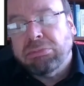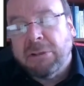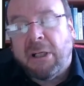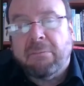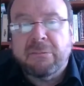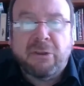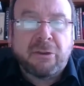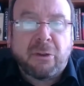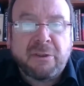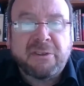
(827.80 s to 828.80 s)

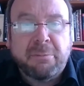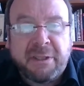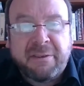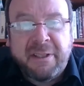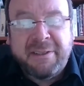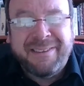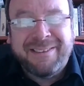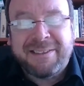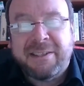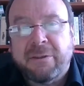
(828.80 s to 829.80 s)
not also, but in
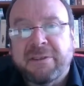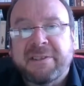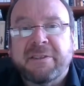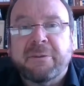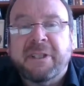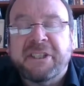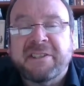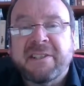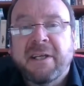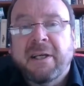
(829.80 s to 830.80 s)
certain
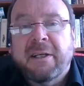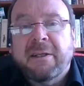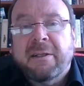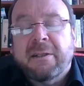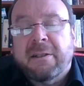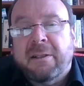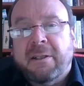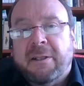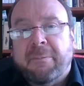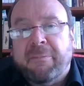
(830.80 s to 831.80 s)
situations,
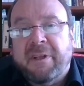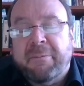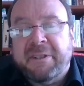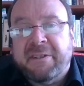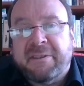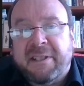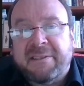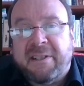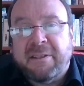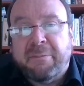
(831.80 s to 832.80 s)
limited tax
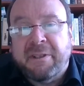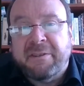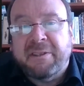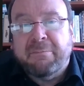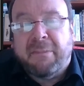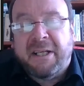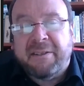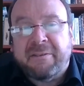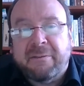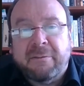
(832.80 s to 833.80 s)
liability
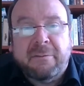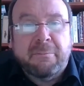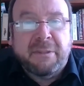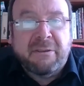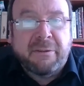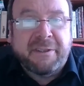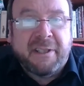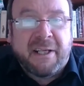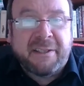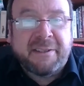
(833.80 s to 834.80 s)
might be
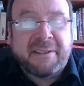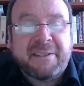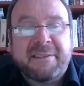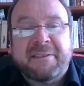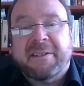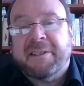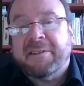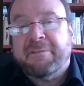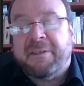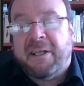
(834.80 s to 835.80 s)
regarded as a
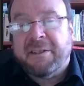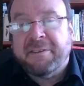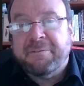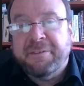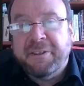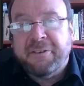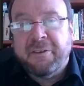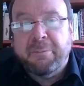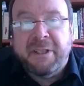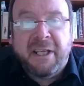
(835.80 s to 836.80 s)
kind of artificial
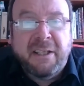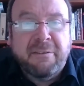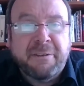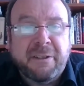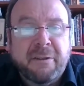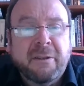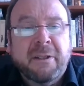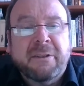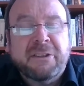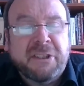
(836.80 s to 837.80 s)
behavior
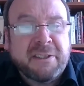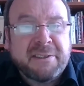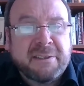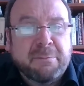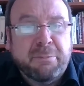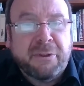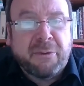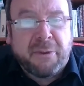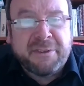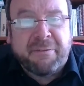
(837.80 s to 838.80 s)
just
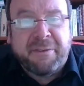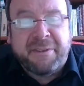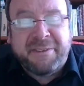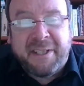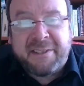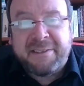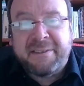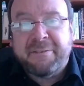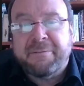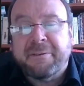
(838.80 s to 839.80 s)
because of the tax
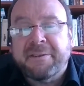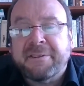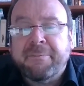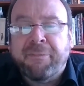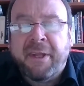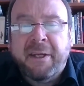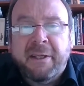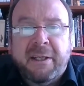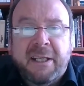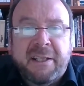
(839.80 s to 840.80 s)
difference.
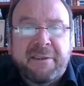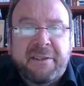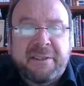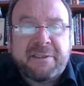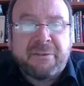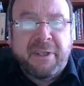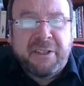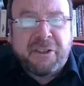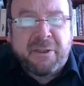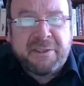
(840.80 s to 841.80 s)
And the
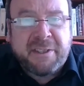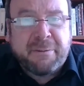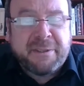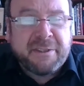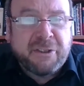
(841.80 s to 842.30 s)
strange consequence in